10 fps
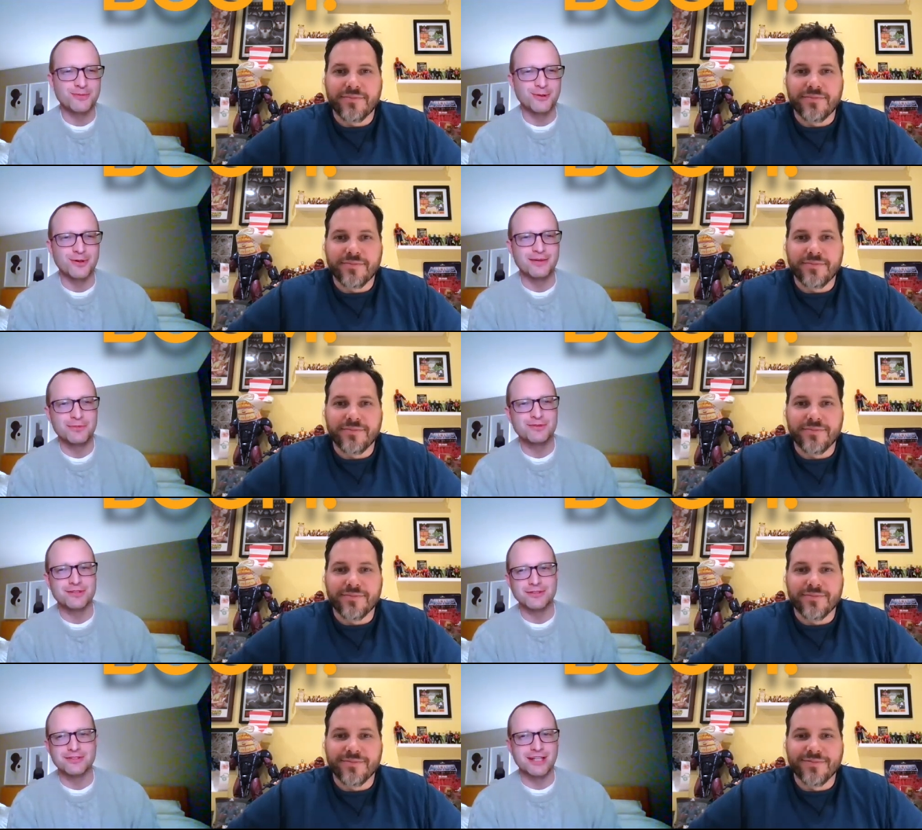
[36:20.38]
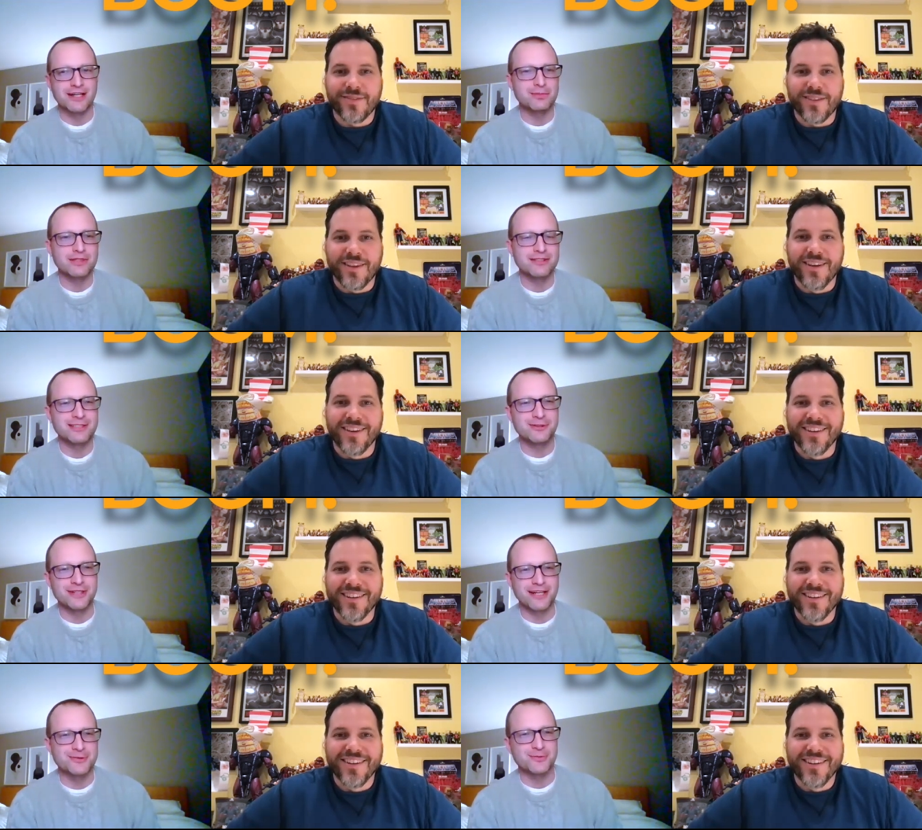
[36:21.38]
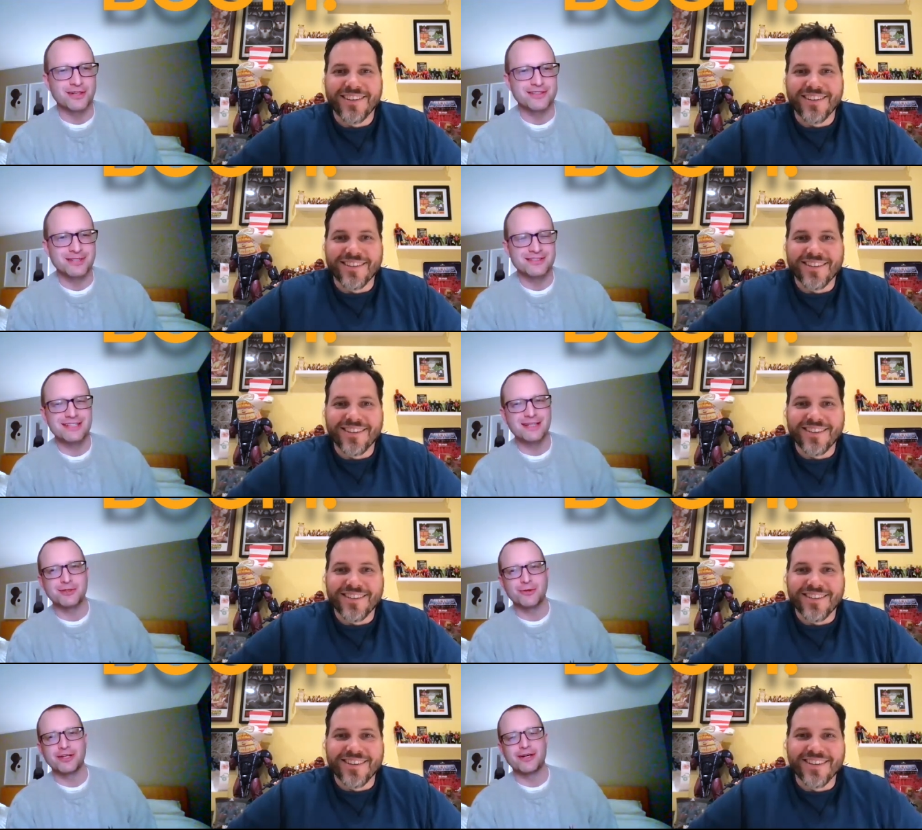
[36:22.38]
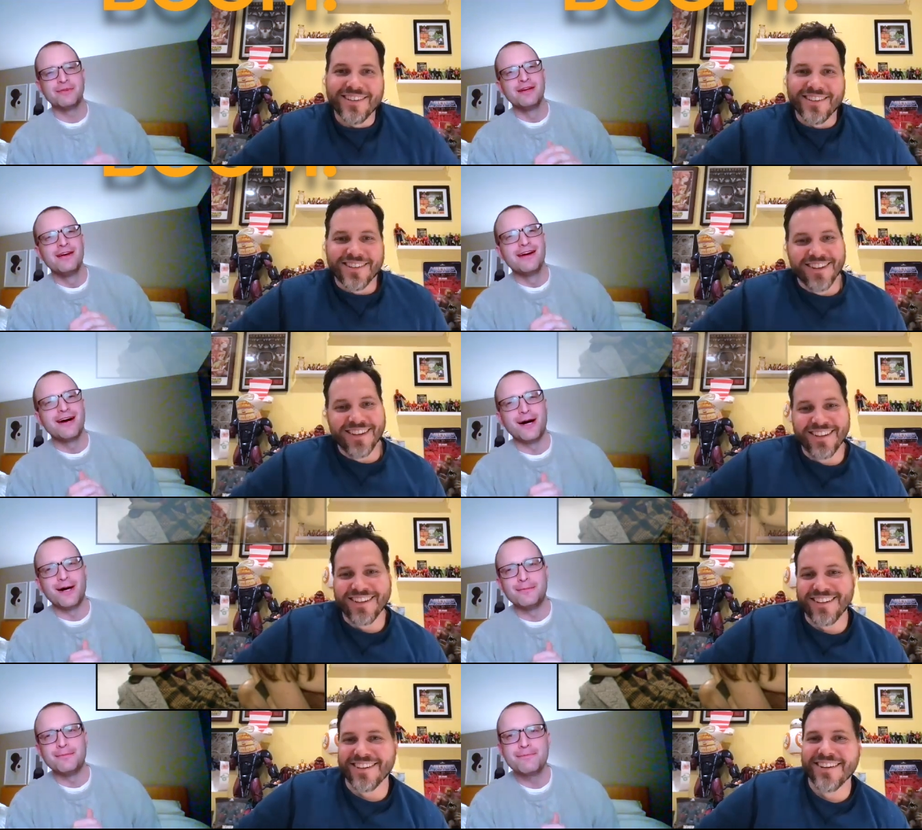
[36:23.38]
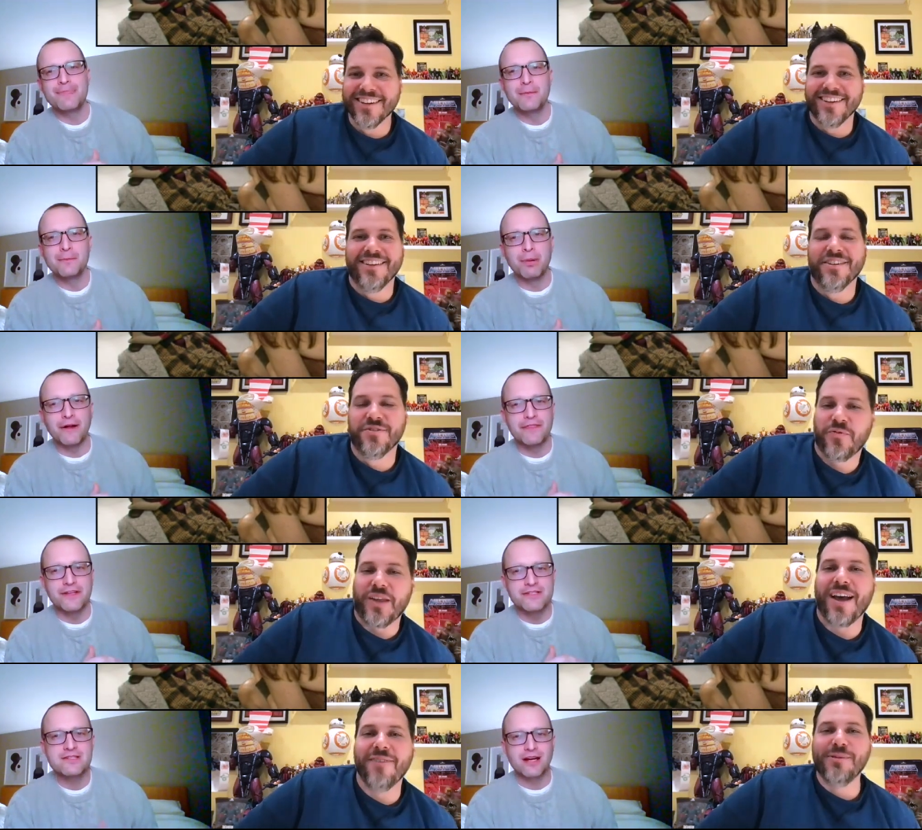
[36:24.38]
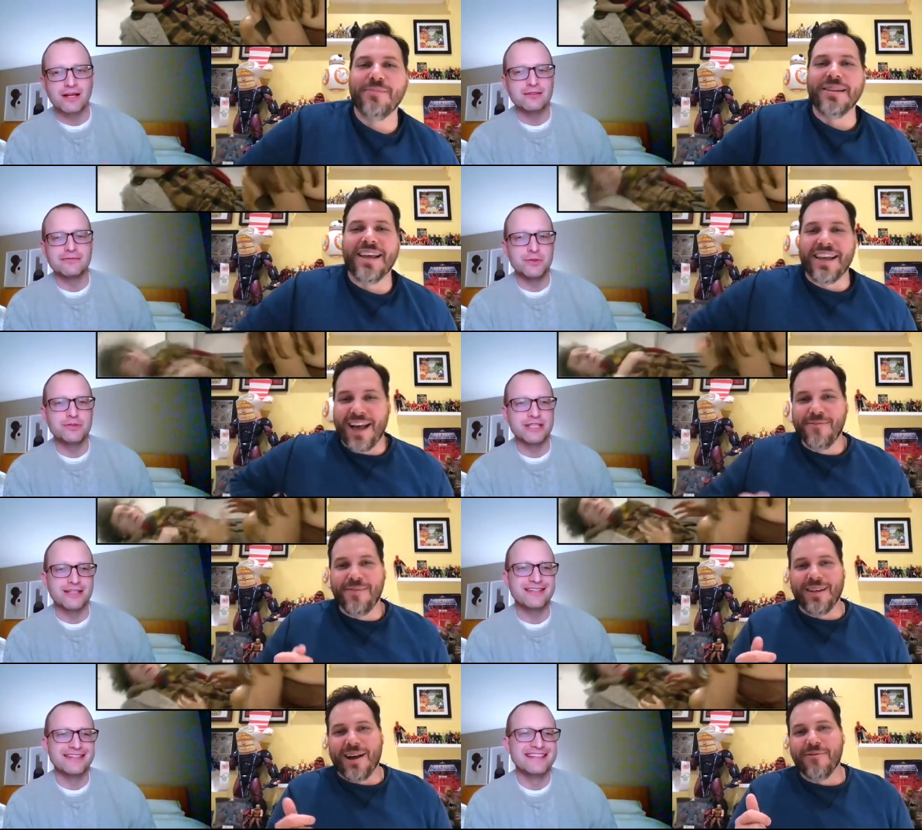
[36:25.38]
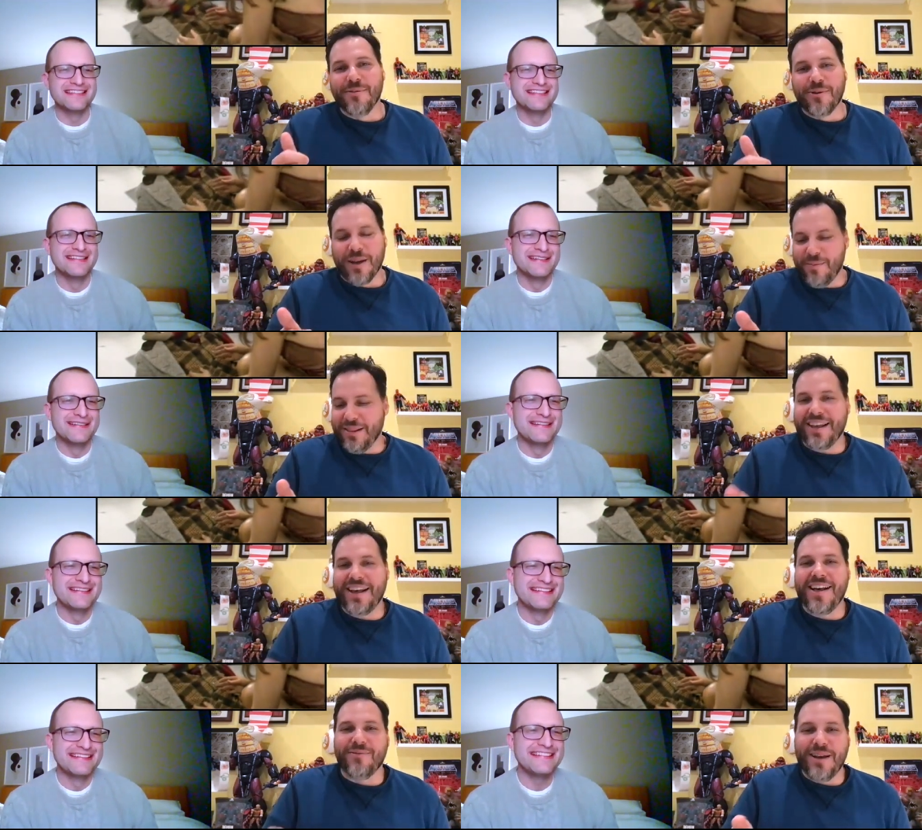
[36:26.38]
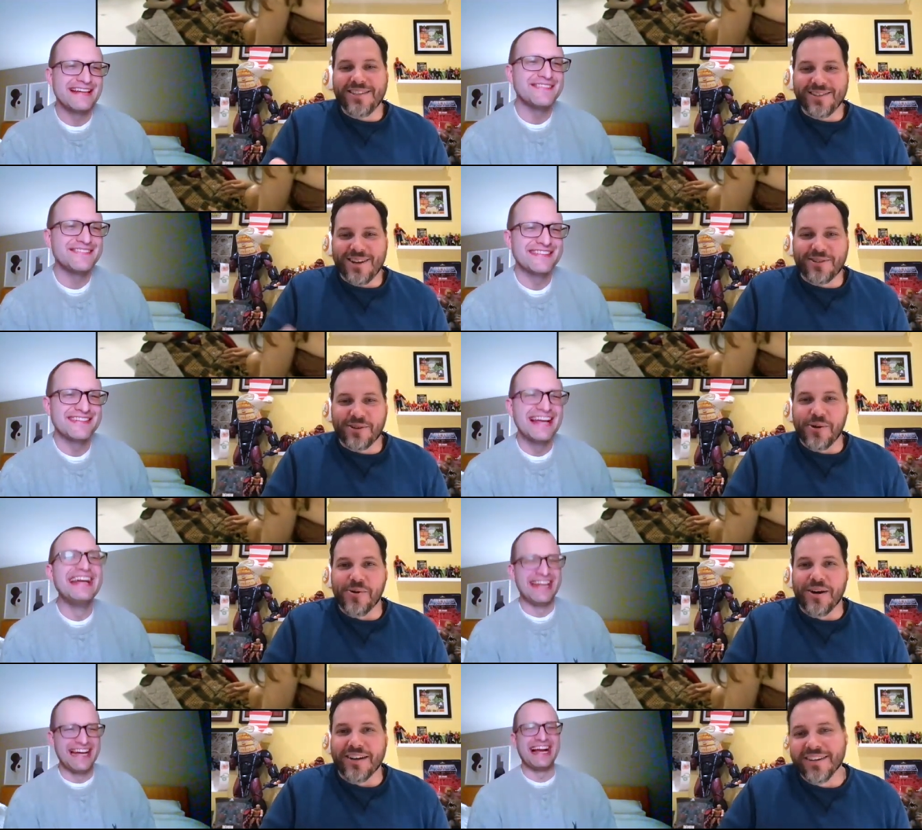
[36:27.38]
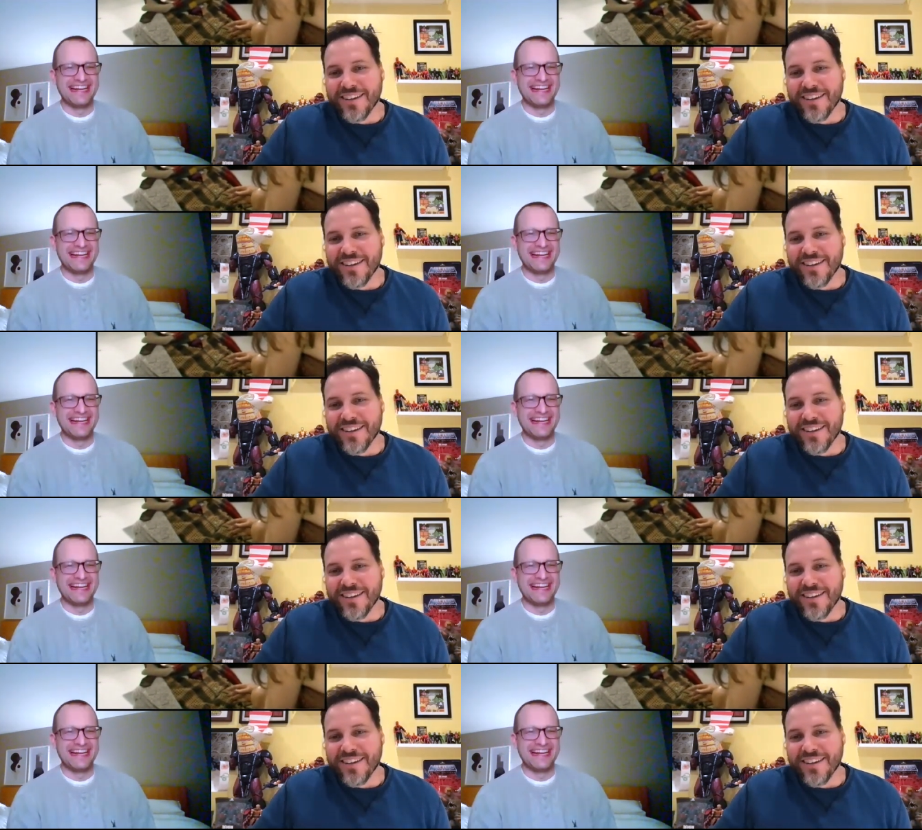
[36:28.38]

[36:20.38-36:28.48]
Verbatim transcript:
Speaker 1: more musicals. And I completely agree. I used to watch them all the time growing up. Um, but the I would be like, I would be, I
Speaker 2: would, real quick, I'd be like, ah, why isn't yeah. Doctor Who on?